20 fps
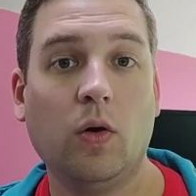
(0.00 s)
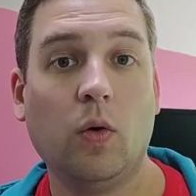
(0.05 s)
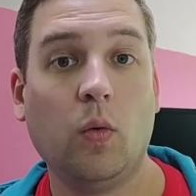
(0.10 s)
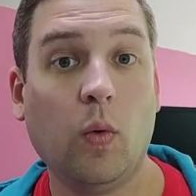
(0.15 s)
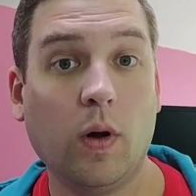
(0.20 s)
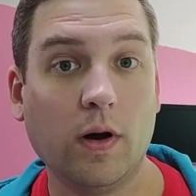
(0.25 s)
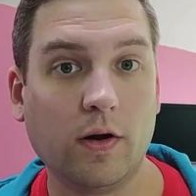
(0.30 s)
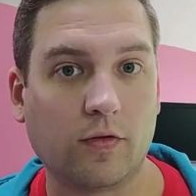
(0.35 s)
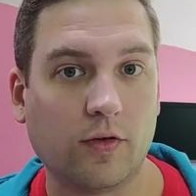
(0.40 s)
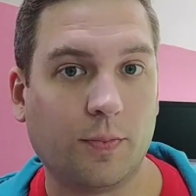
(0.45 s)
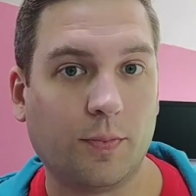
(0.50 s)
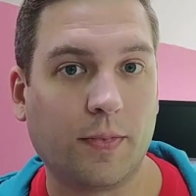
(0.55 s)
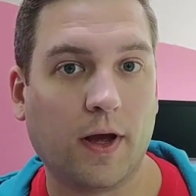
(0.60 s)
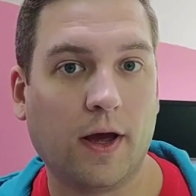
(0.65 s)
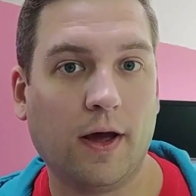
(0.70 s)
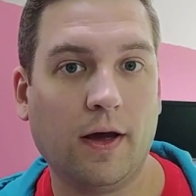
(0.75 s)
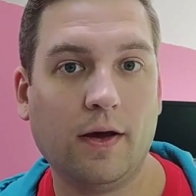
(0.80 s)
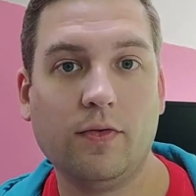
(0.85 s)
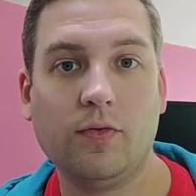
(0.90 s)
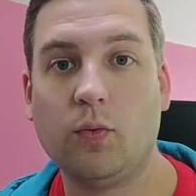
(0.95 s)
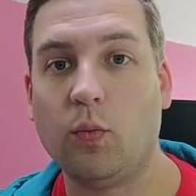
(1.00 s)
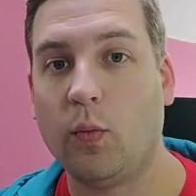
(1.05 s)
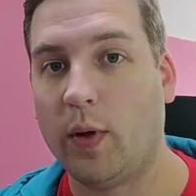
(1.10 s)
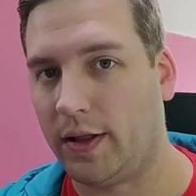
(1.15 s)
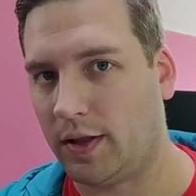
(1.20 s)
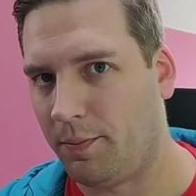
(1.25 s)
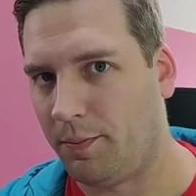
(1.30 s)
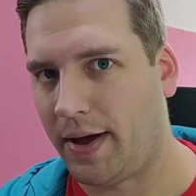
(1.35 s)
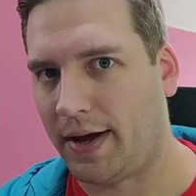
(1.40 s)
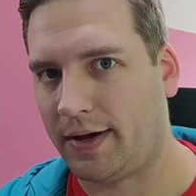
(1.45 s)
What is up guys,
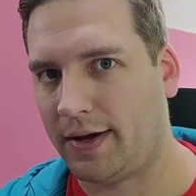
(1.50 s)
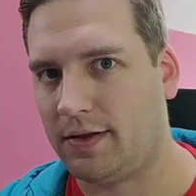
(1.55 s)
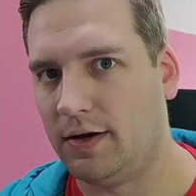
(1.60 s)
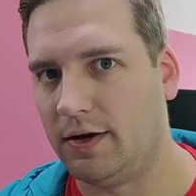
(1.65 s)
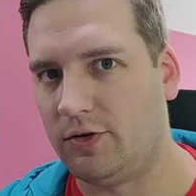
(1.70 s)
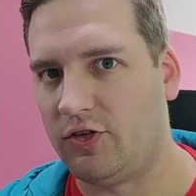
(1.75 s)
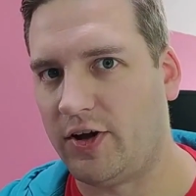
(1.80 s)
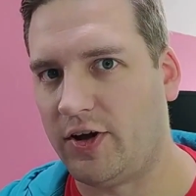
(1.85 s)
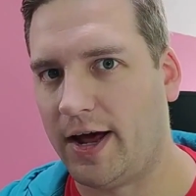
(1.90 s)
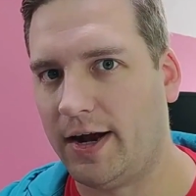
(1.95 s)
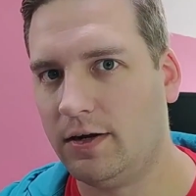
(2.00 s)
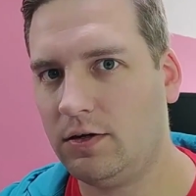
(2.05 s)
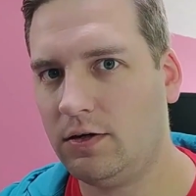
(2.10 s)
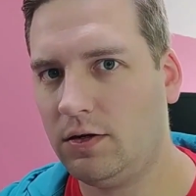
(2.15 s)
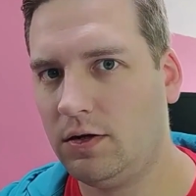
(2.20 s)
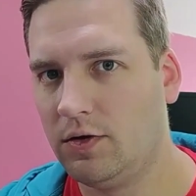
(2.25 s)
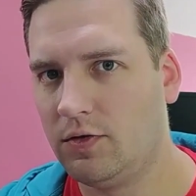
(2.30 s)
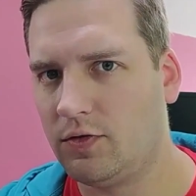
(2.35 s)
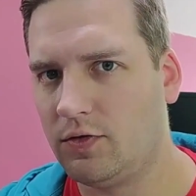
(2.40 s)
welcome back to the channel.